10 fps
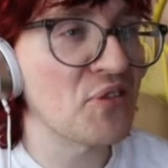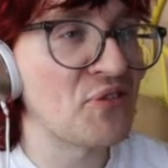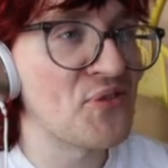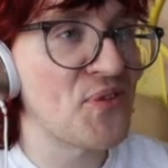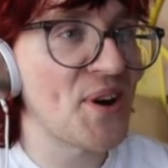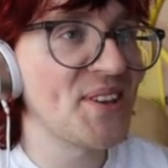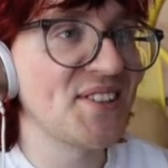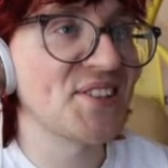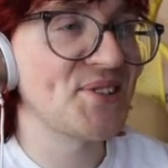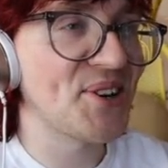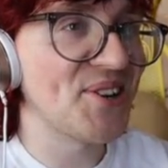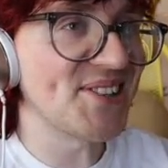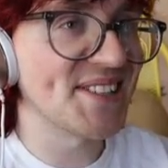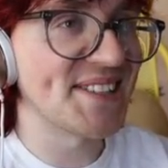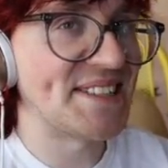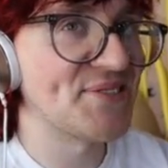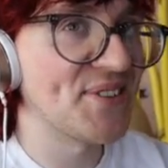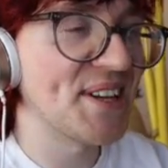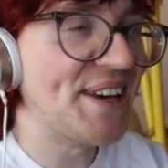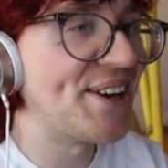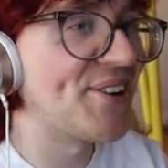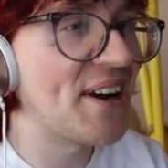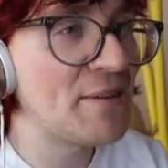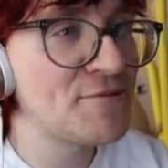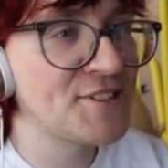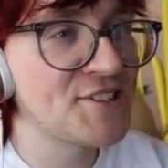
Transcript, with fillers: a fun start to this video. I'm just